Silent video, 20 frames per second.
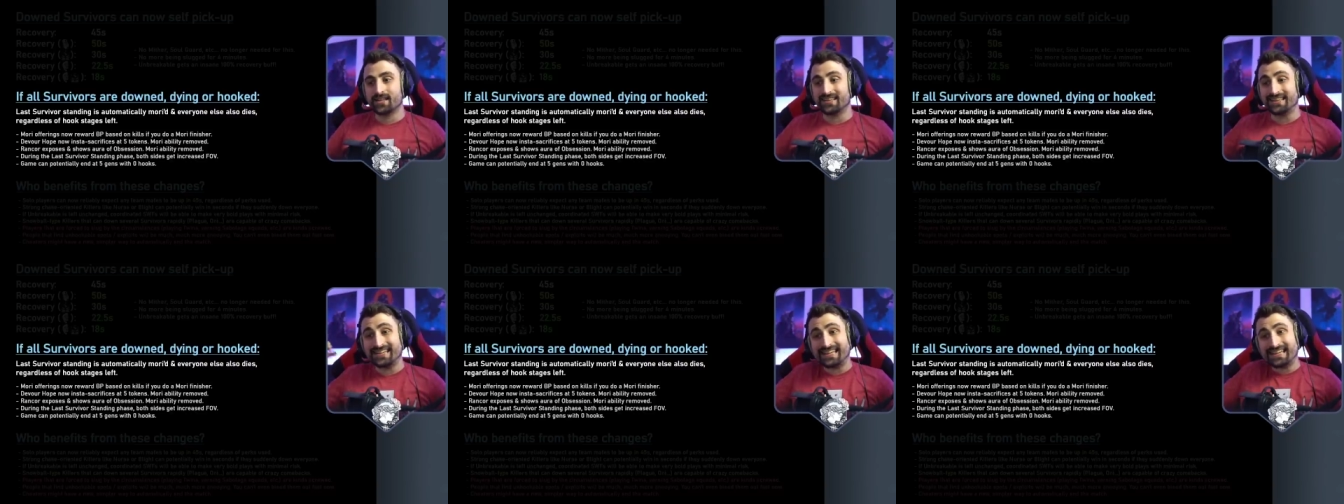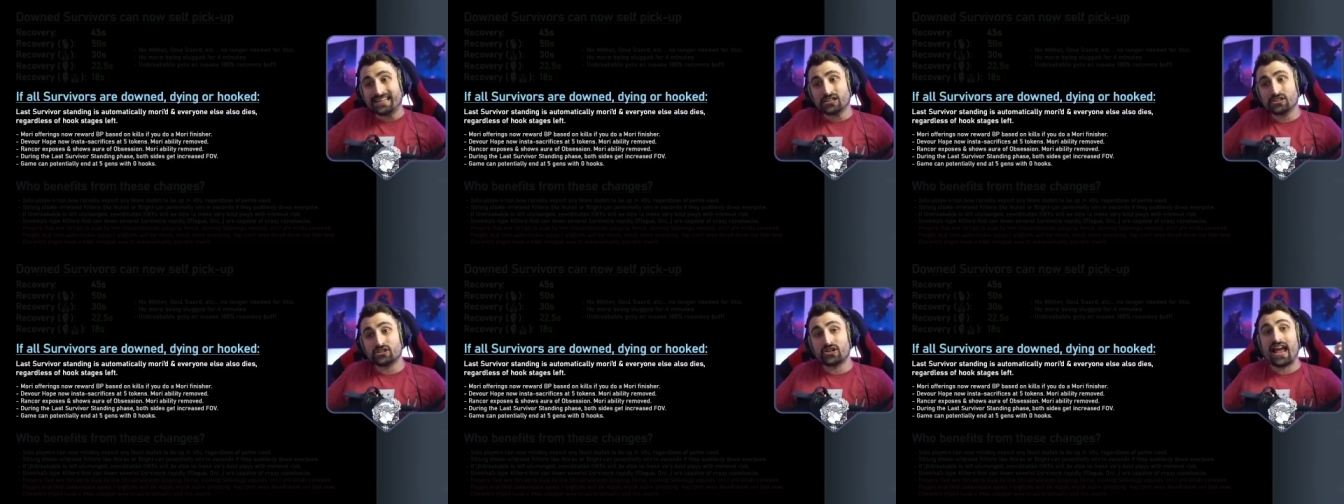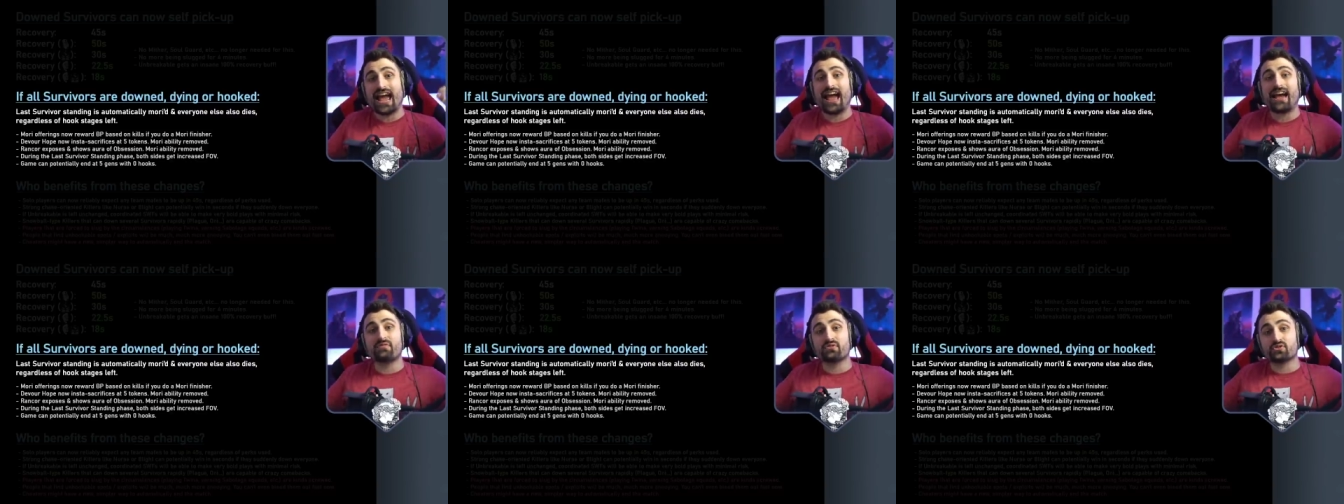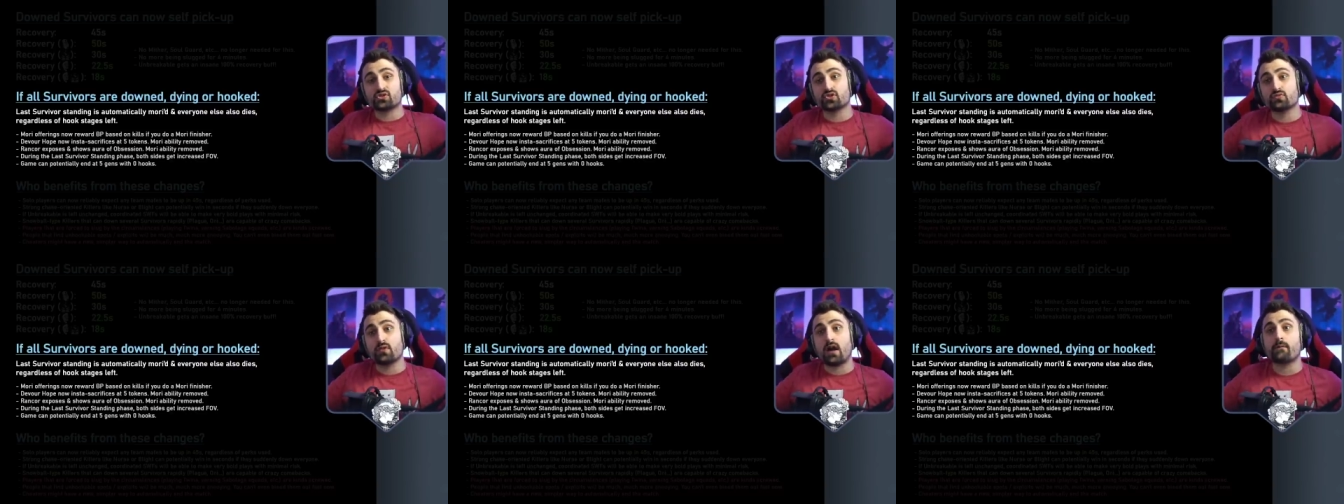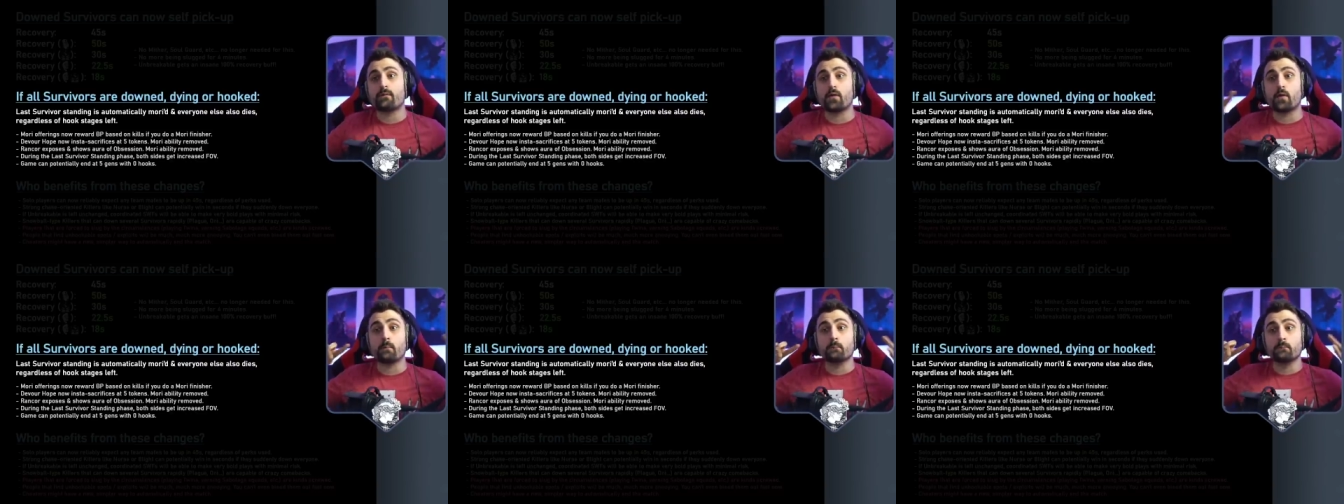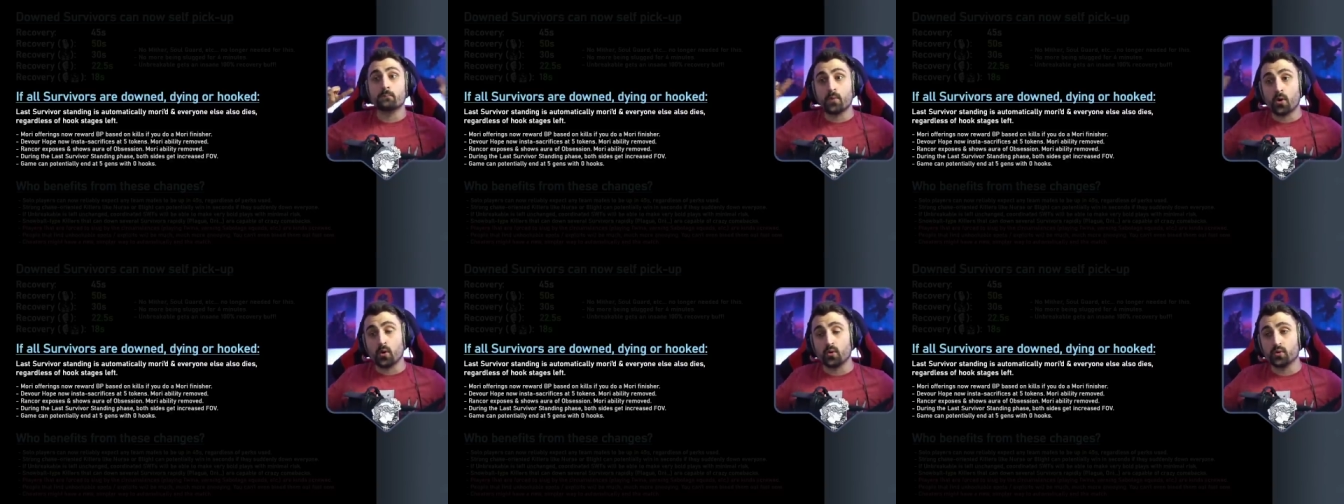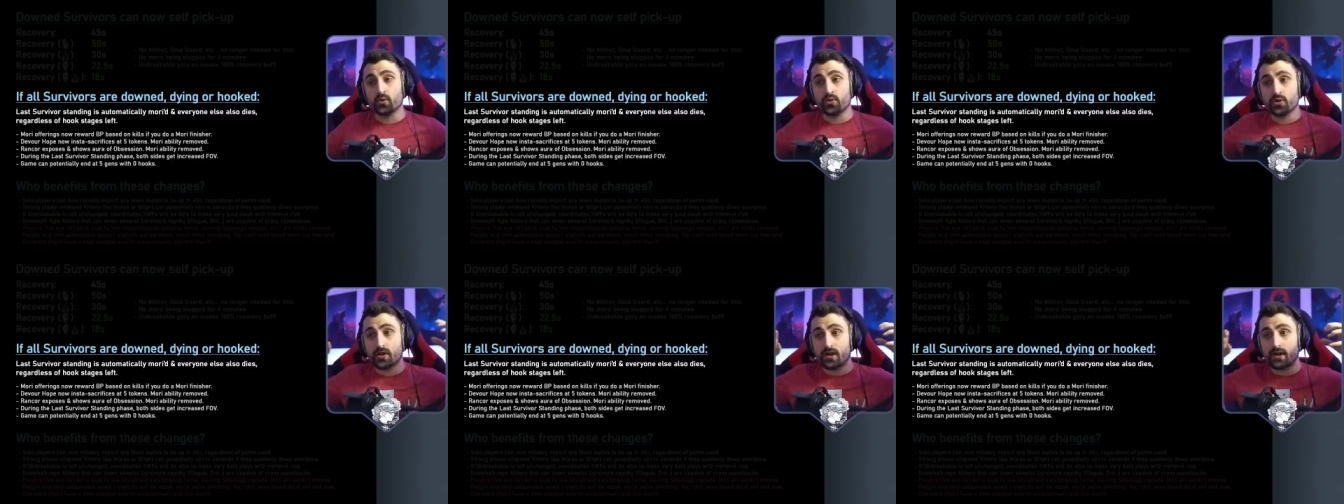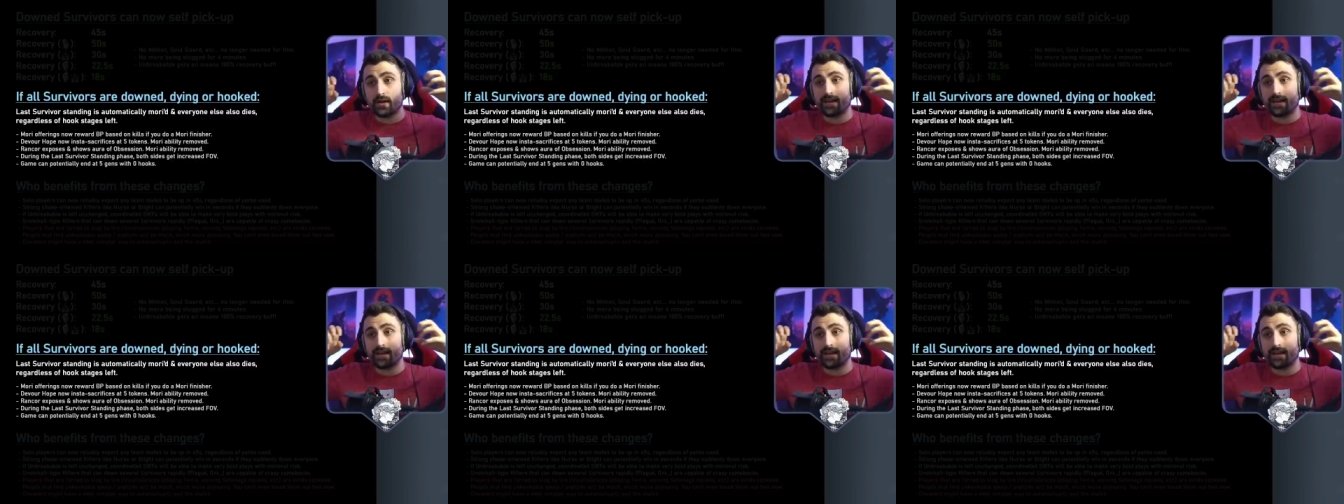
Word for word: The killer and the survivor both